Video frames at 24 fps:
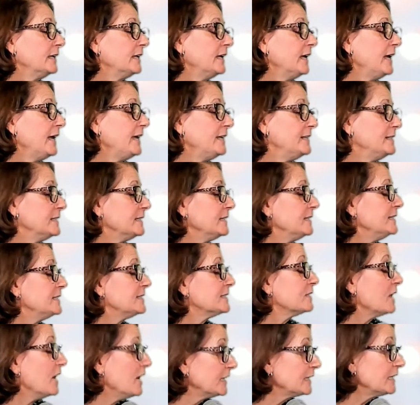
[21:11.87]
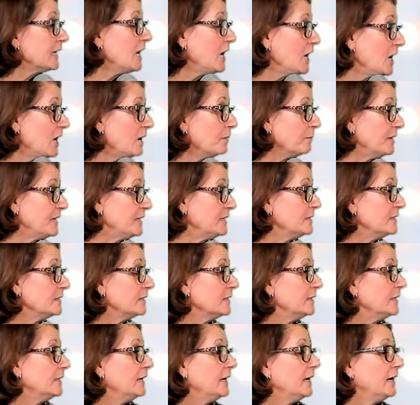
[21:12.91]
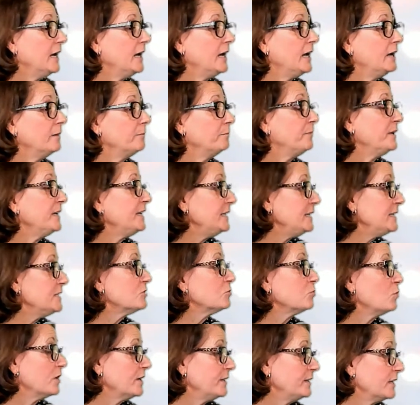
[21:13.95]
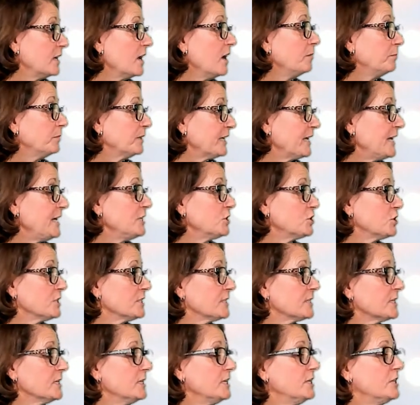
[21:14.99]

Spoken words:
And it's uncommon, but it is one of the complications.